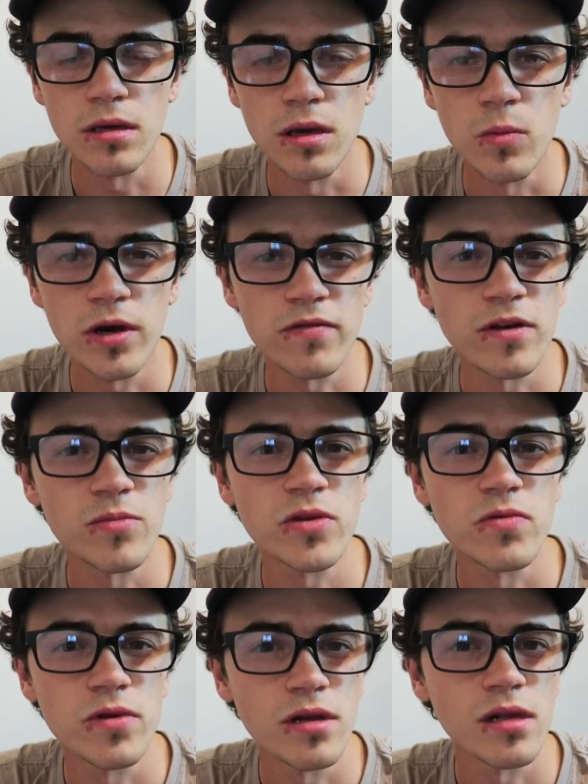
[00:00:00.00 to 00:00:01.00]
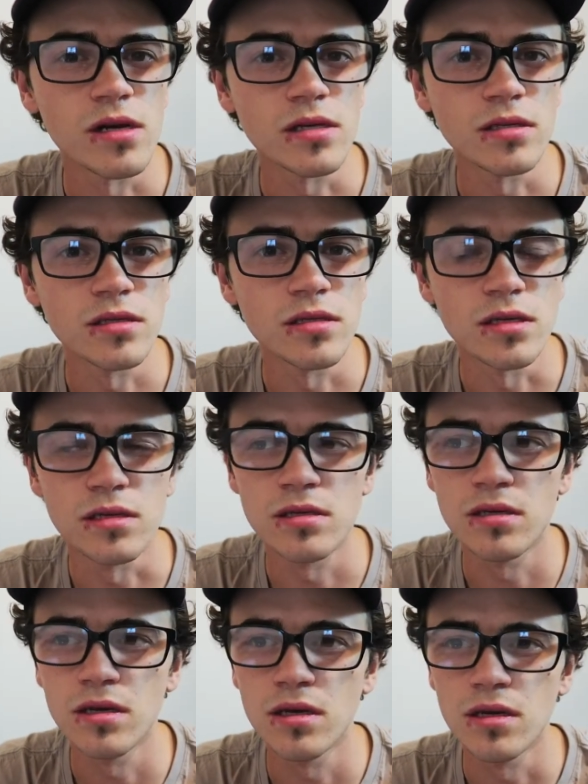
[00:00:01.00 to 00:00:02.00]
And what I've come to realize is that,
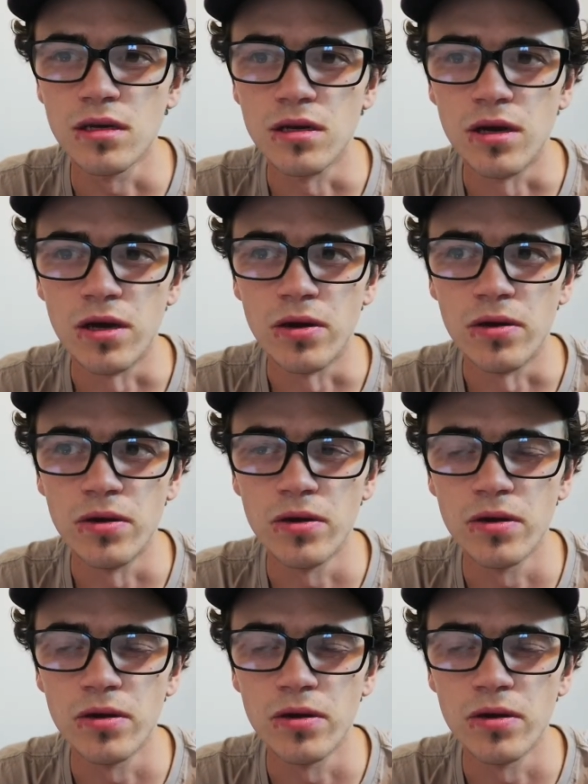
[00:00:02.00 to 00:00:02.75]
you know,